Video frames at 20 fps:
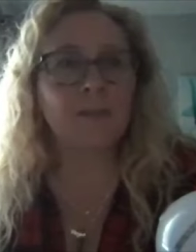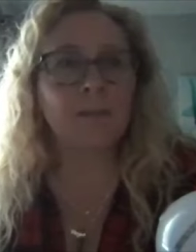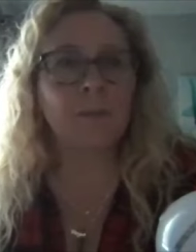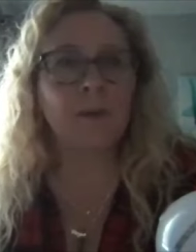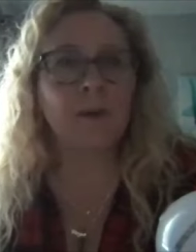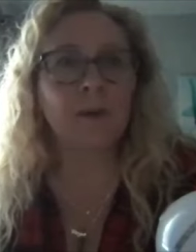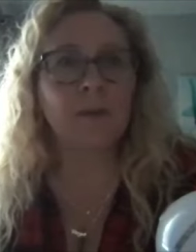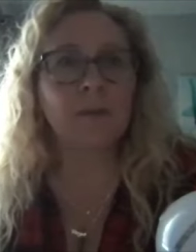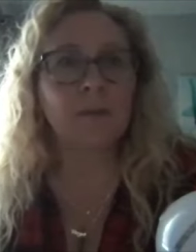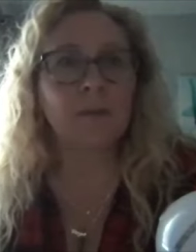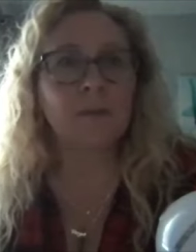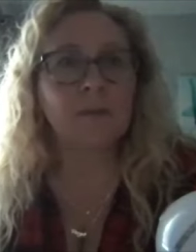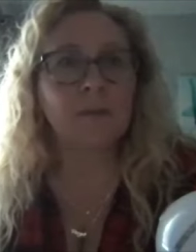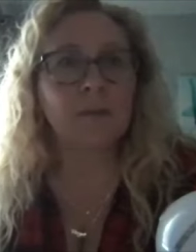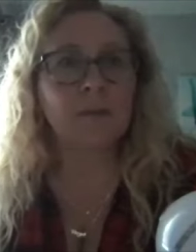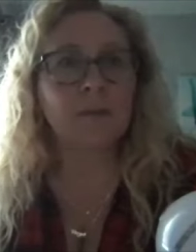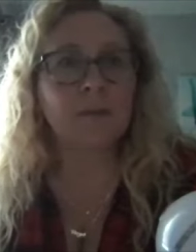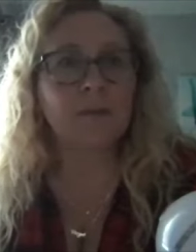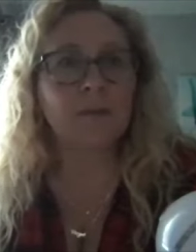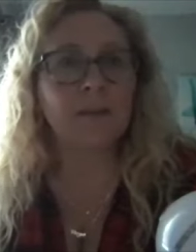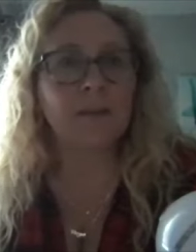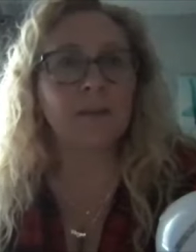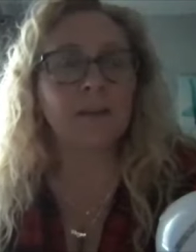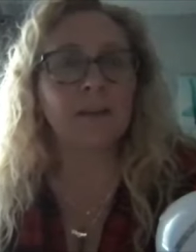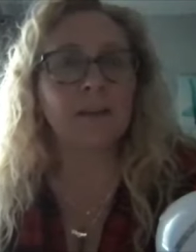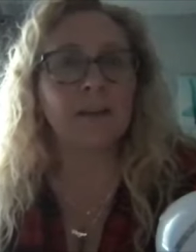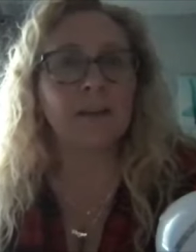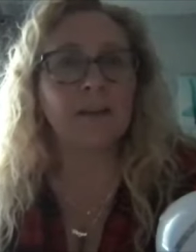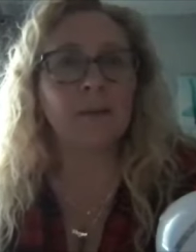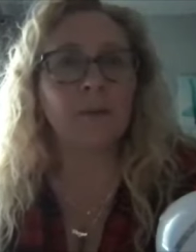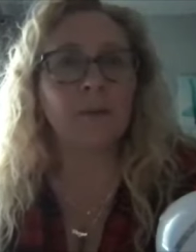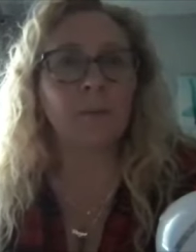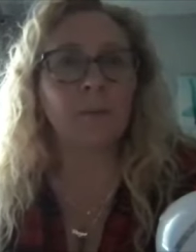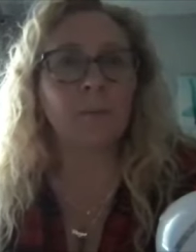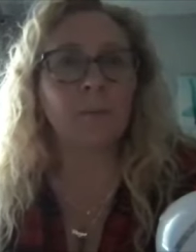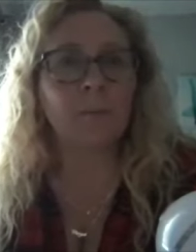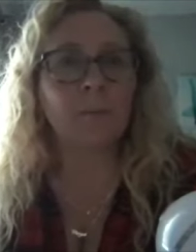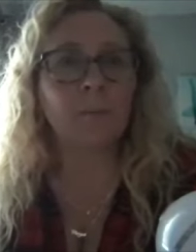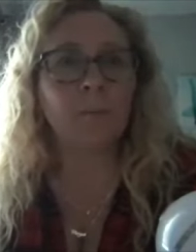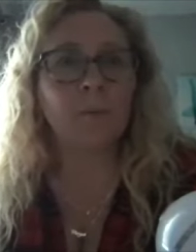but I also feel like the
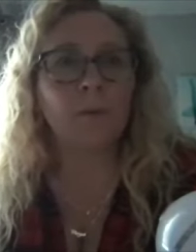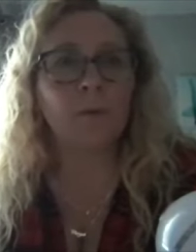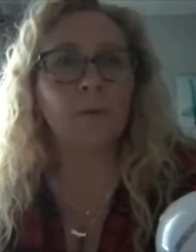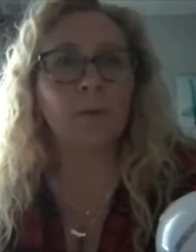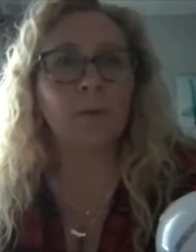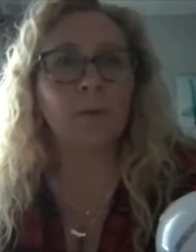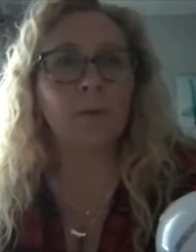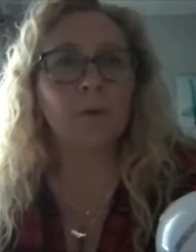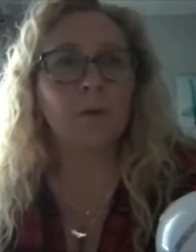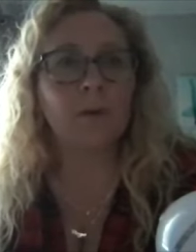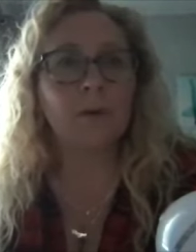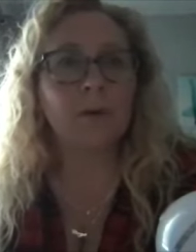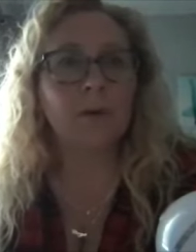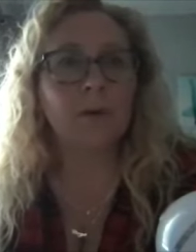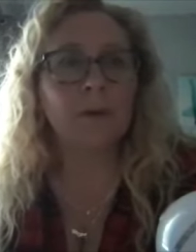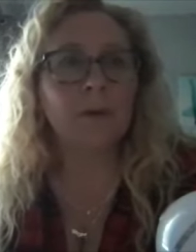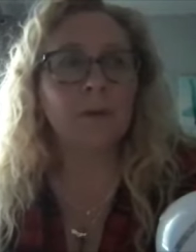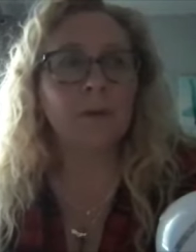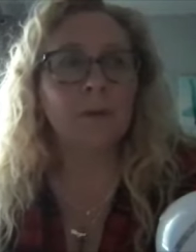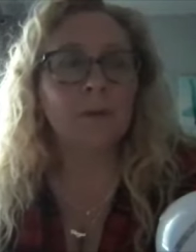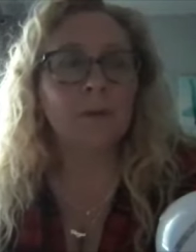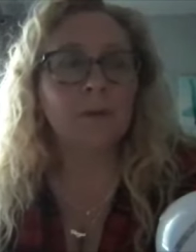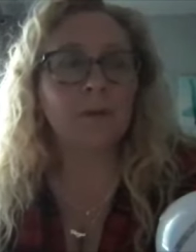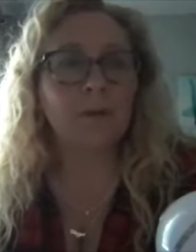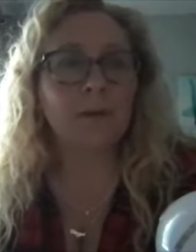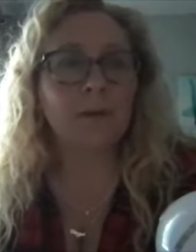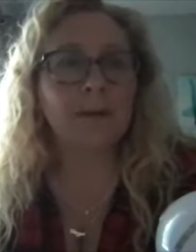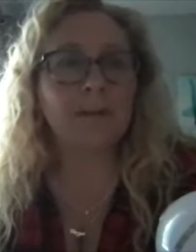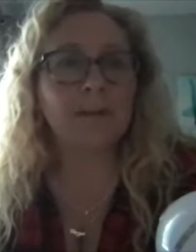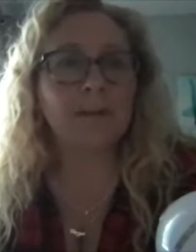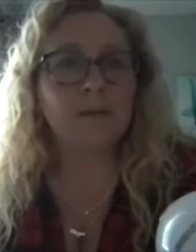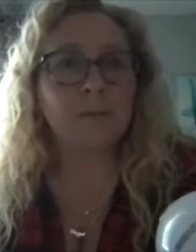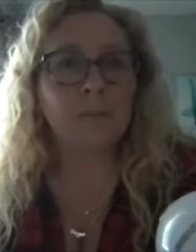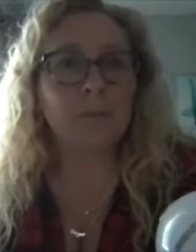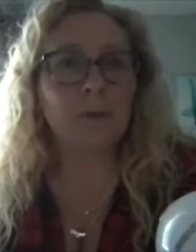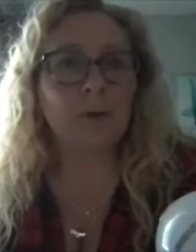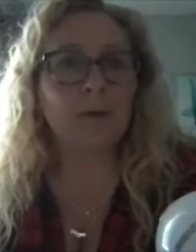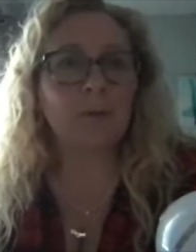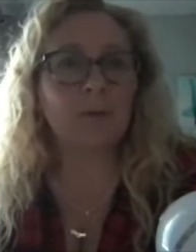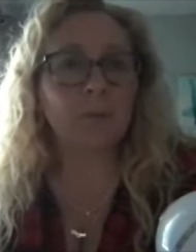more we tread the
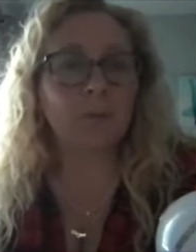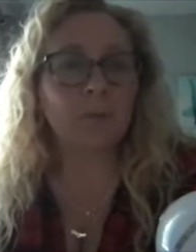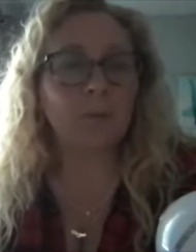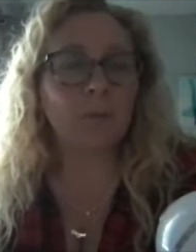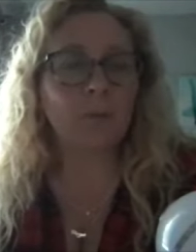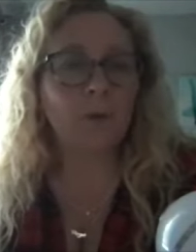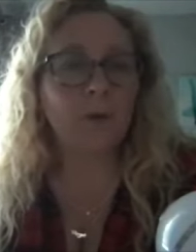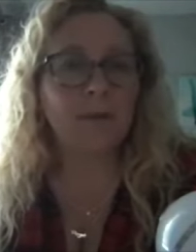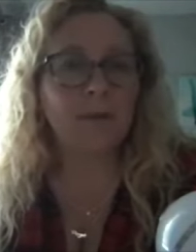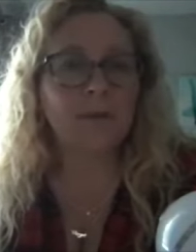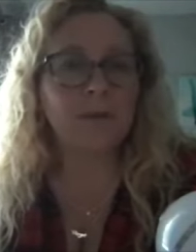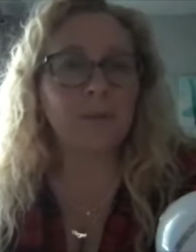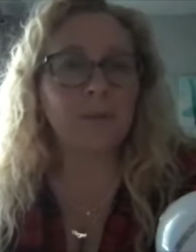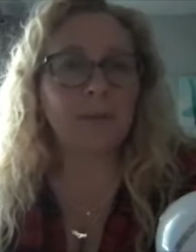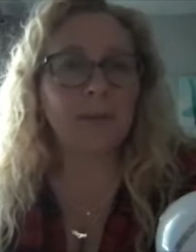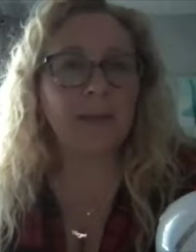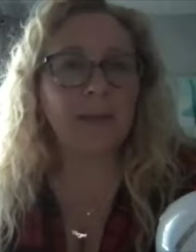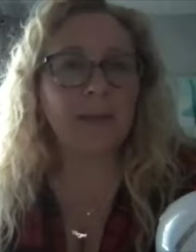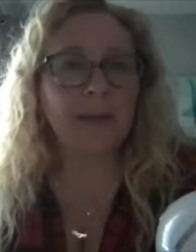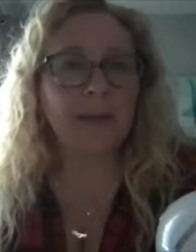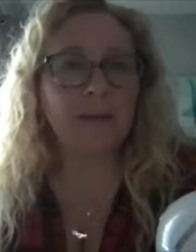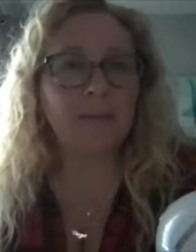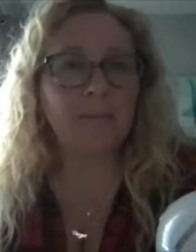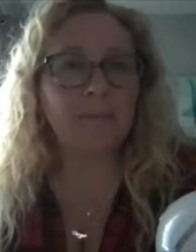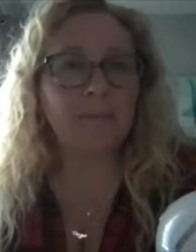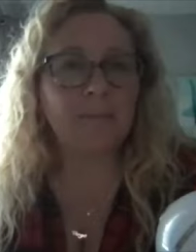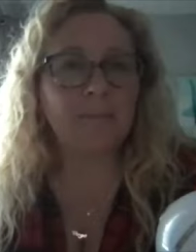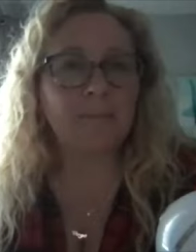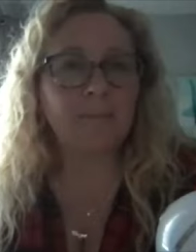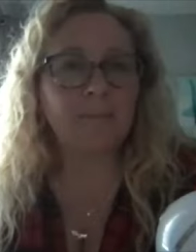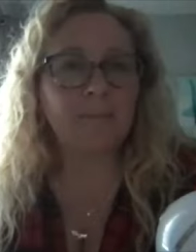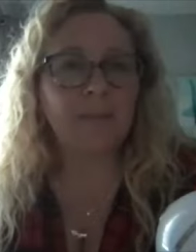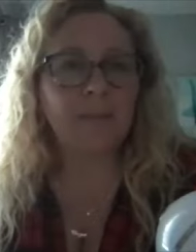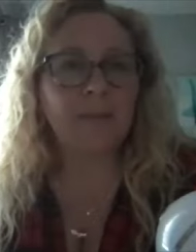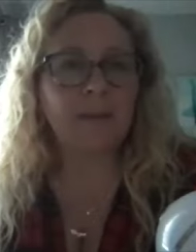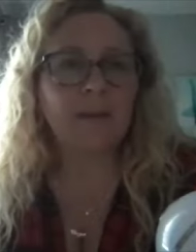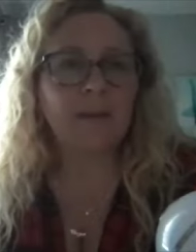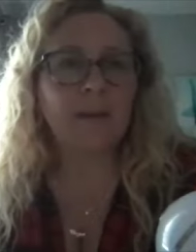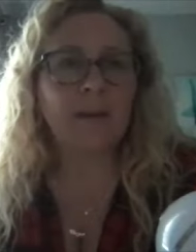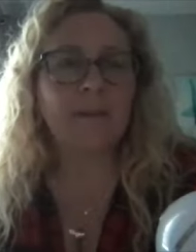spiral, the wiser we get.
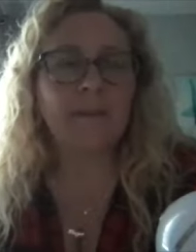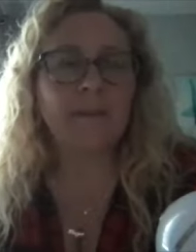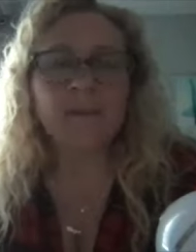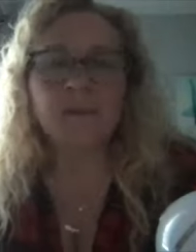And there's